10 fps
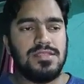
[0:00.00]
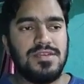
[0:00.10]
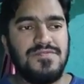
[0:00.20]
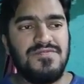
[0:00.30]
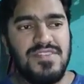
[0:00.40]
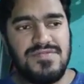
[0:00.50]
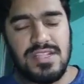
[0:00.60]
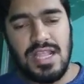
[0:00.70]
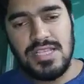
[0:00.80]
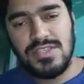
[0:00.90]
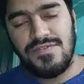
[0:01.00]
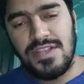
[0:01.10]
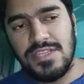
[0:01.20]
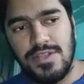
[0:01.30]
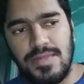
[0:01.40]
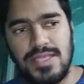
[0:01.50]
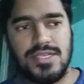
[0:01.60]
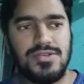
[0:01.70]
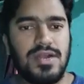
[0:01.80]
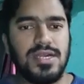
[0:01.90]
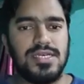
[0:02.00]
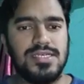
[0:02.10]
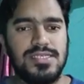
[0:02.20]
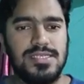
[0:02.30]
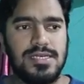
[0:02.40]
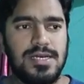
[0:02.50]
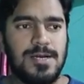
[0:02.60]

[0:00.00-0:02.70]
The fifth class of antineoplastic drug is